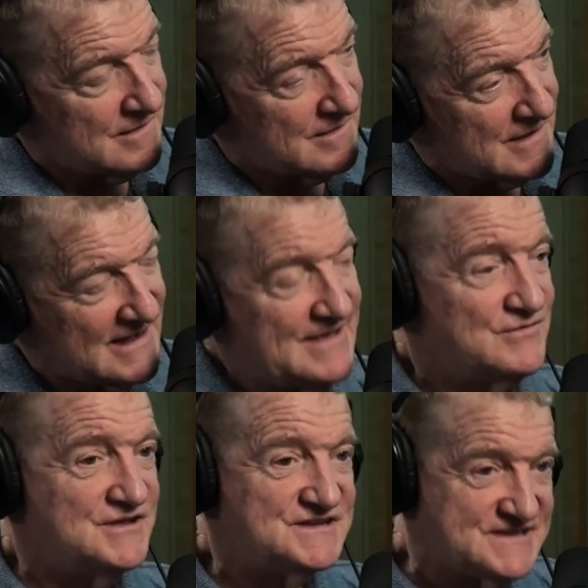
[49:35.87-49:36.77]
And
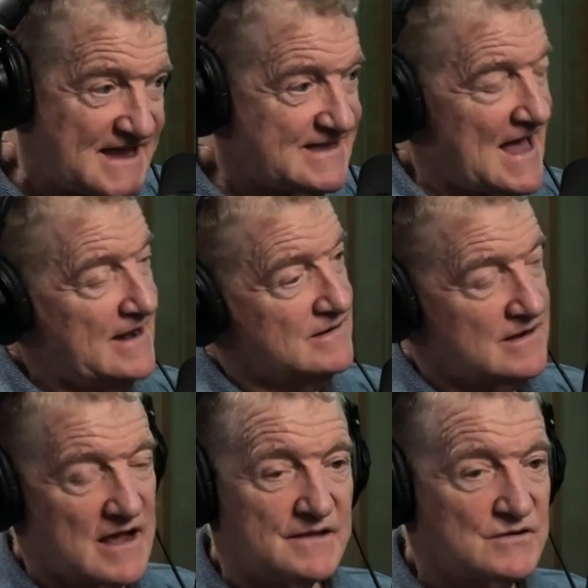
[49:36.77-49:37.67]
even he said that. And I
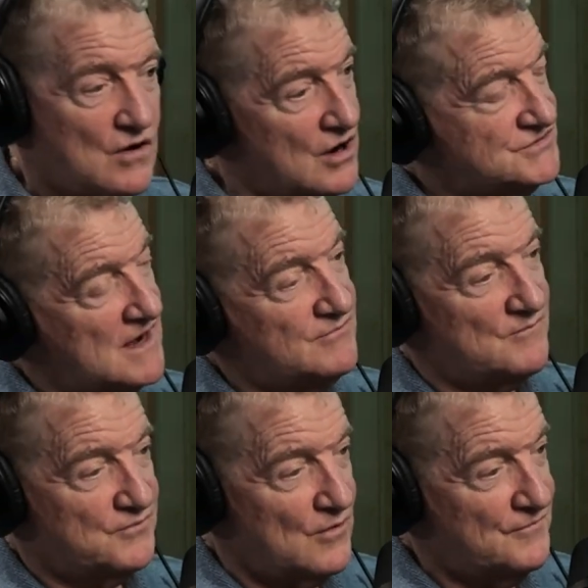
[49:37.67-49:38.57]
got in the car driving up
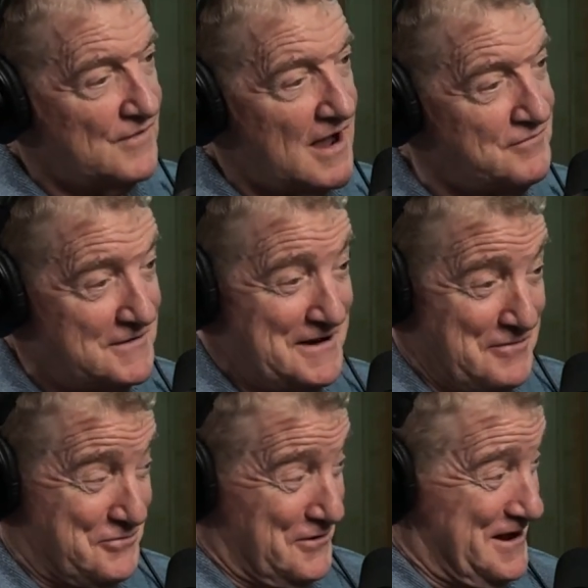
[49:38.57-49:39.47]
405 and I
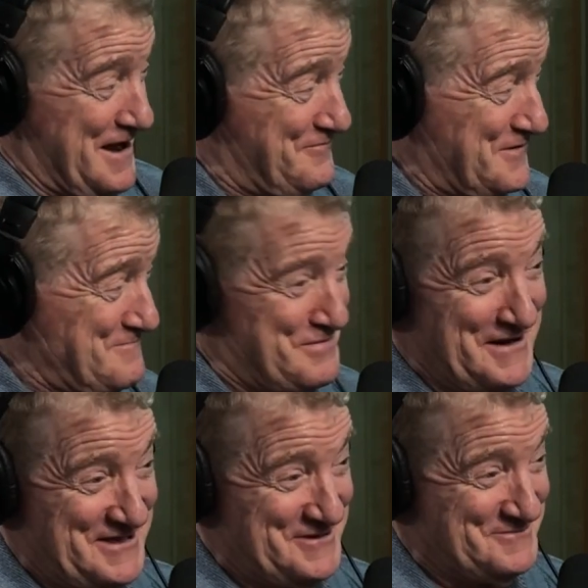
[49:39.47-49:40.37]
thought
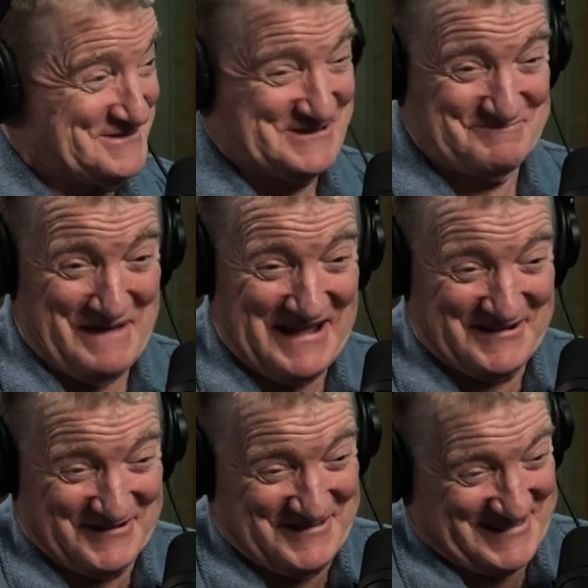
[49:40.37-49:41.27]
everybody was
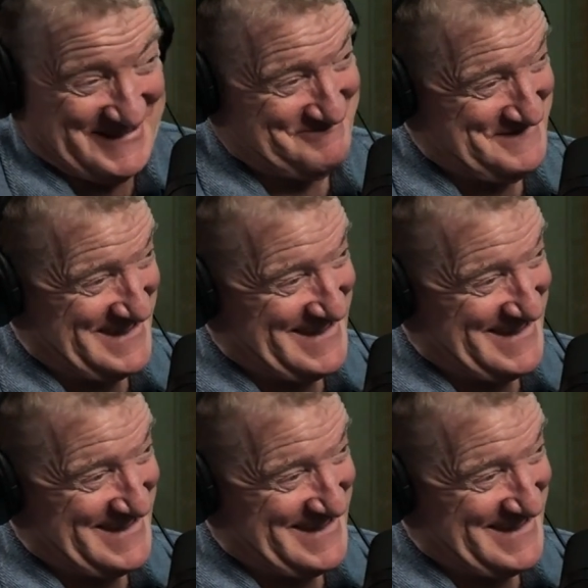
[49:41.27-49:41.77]
better than me.